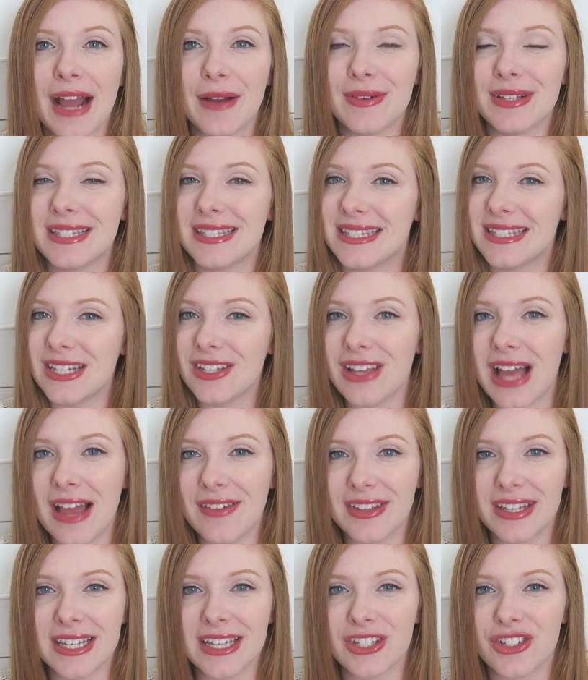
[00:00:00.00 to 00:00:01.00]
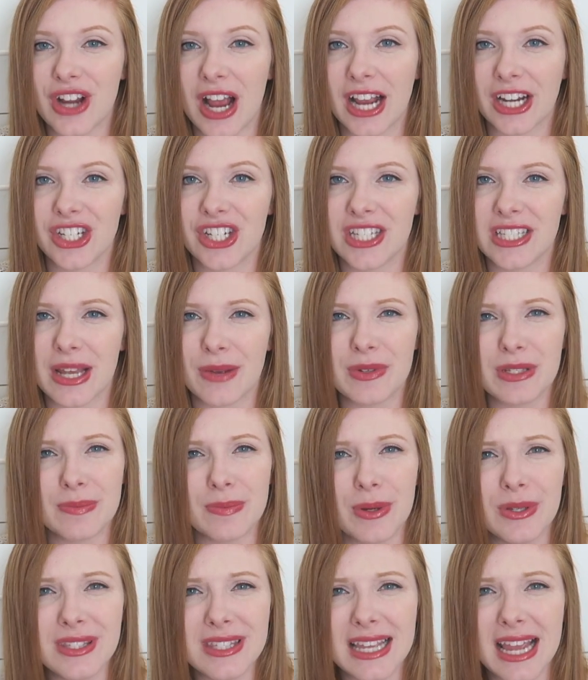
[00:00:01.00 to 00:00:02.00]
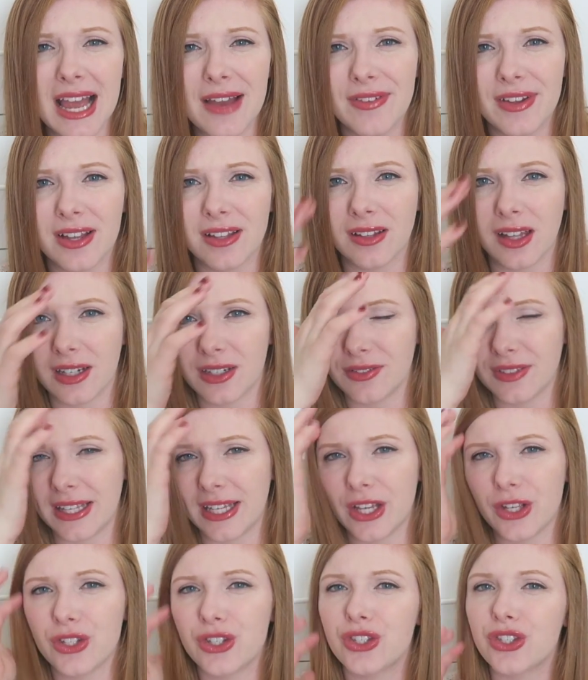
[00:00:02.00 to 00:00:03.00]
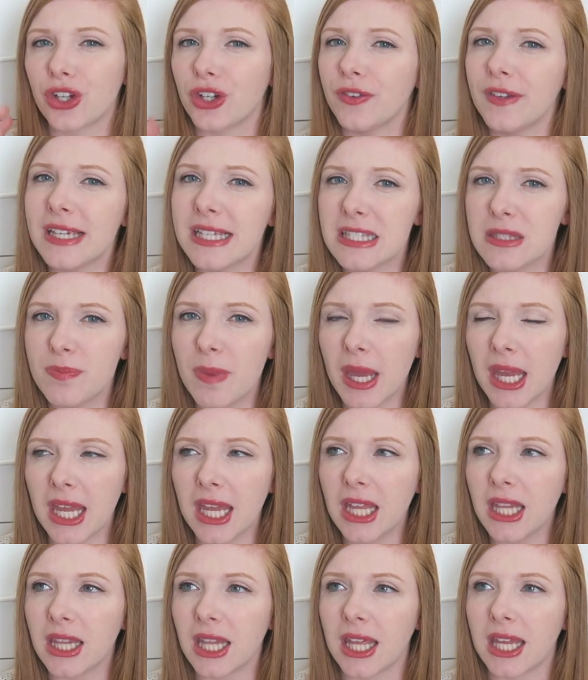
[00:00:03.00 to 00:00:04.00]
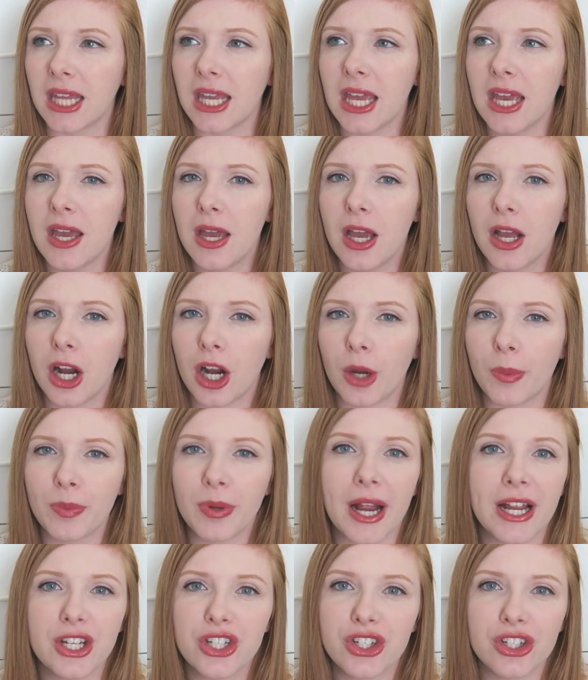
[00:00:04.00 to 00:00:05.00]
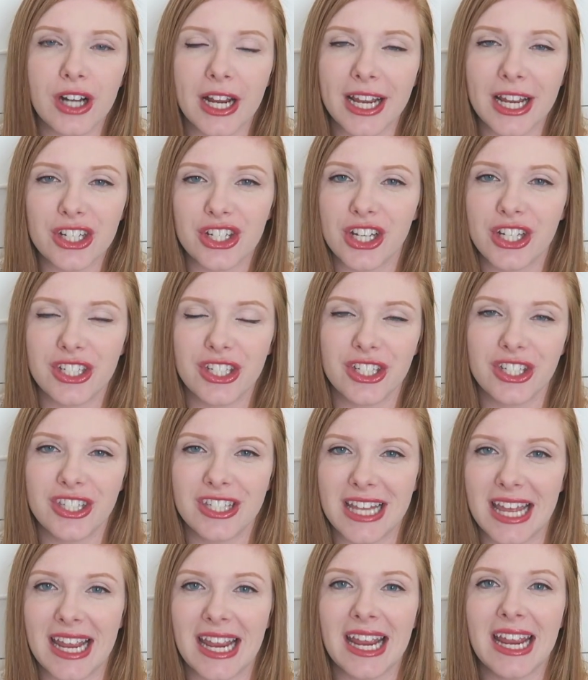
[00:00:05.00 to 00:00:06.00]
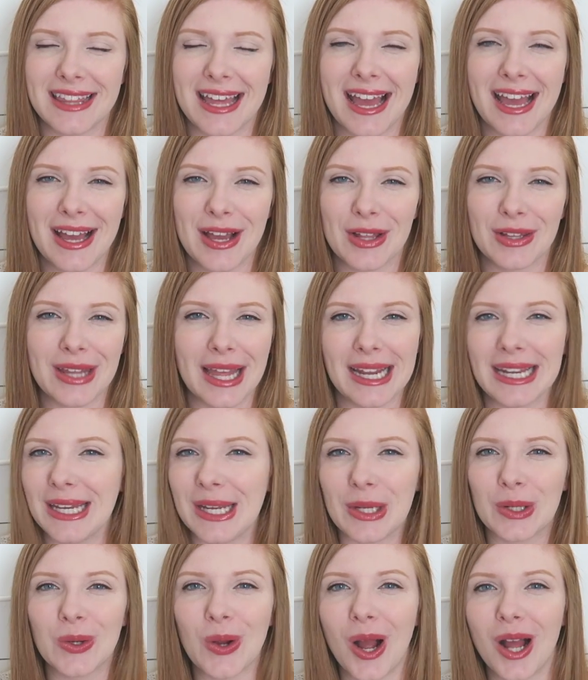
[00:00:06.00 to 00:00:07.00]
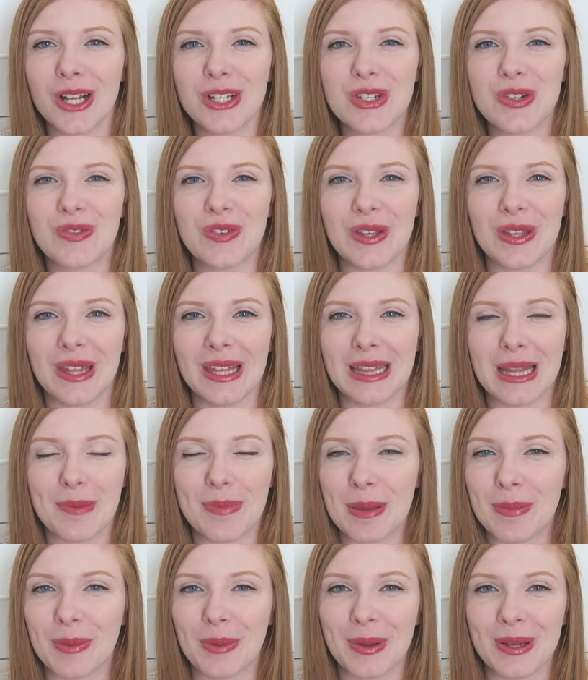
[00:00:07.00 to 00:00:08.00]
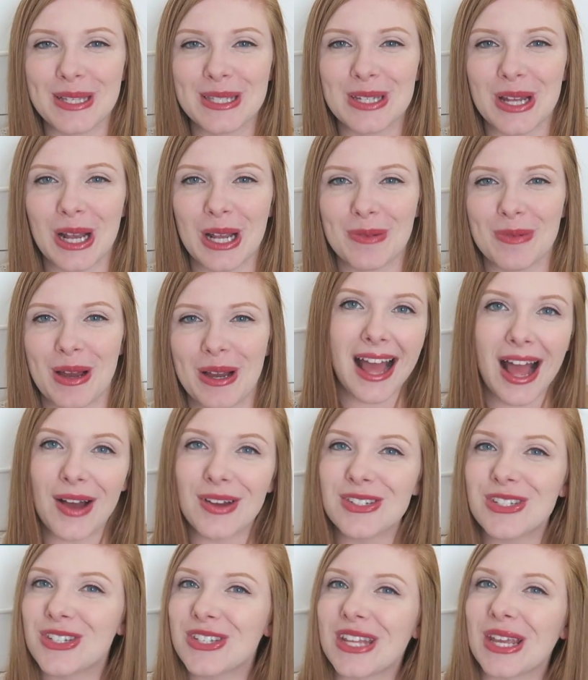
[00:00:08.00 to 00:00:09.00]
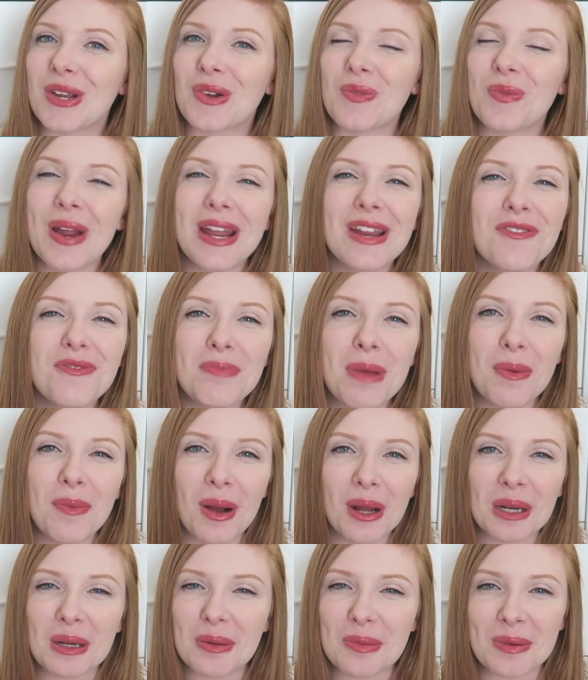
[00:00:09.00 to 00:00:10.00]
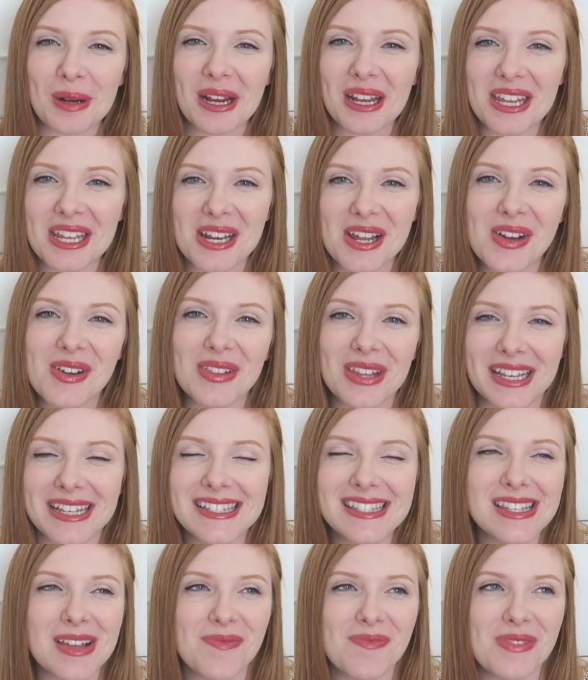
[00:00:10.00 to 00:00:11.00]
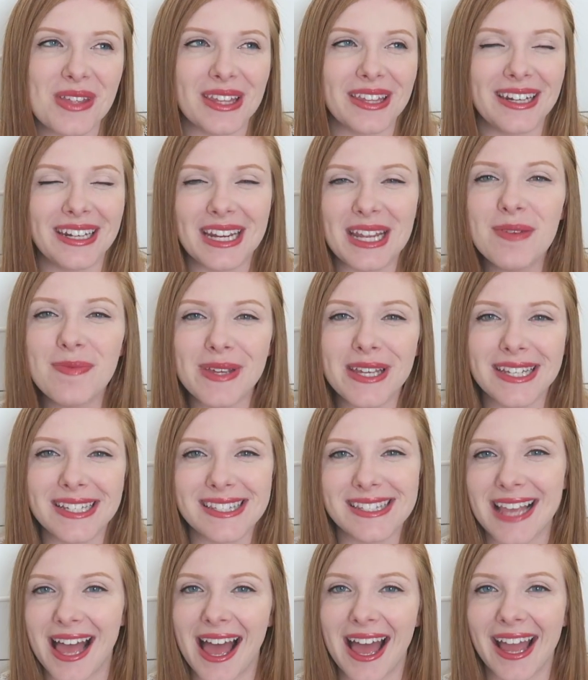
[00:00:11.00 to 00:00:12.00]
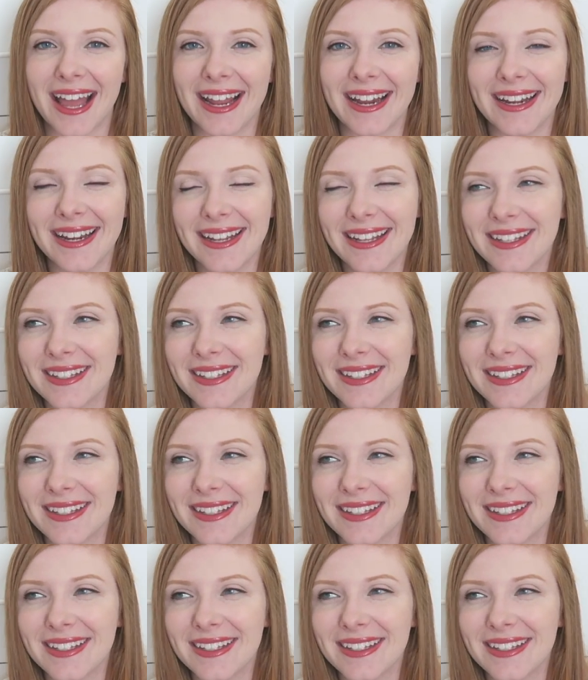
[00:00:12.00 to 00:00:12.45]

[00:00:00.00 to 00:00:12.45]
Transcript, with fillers: I was still having contractions. I was mostly having a lot of like cervix pain, like, or pressure, I guess I should say, that lightning crotch feeling that people always talk about. I was just like waiting for my water to break, you know, like something, give me a sign.